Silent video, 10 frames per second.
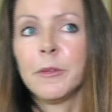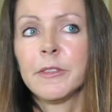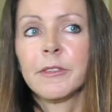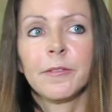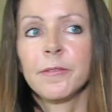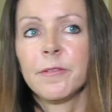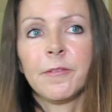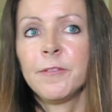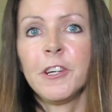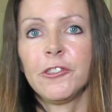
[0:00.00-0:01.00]
was
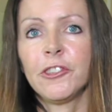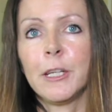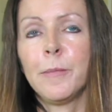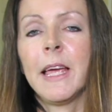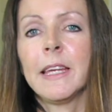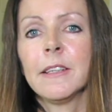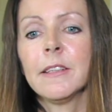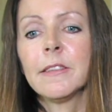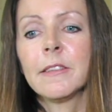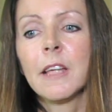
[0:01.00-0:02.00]
virtually
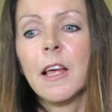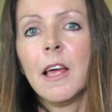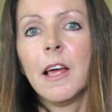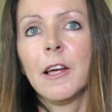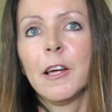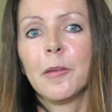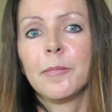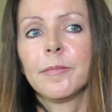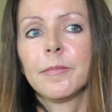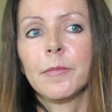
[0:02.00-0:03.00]
painless,
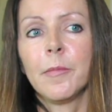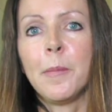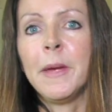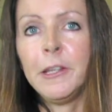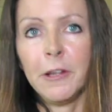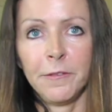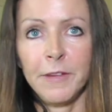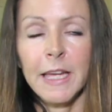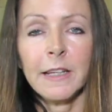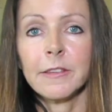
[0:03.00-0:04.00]
immediate
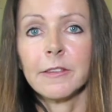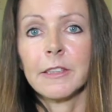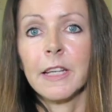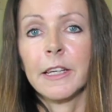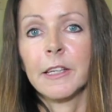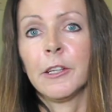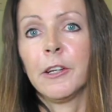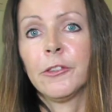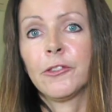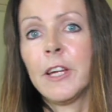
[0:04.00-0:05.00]
effects, and I can
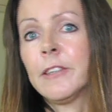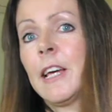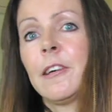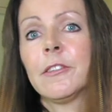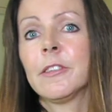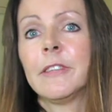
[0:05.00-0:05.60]
go straight out